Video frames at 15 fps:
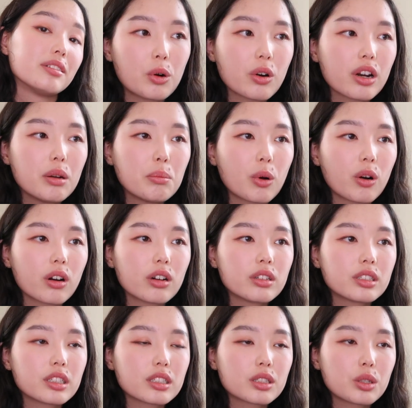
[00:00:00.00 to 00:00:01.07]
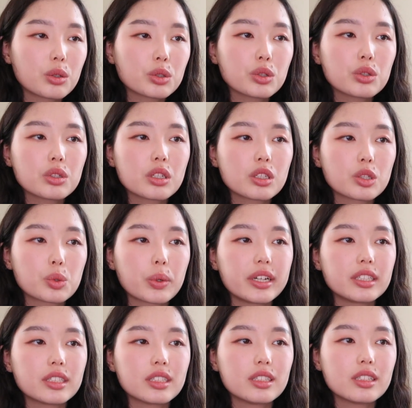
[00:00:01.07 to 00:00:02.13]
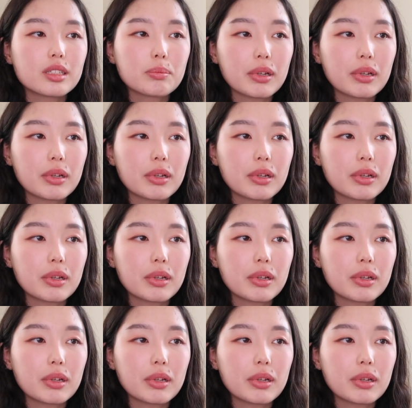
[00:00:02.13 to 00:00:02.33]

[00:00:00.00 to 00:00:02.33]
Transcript: More and more, just social situations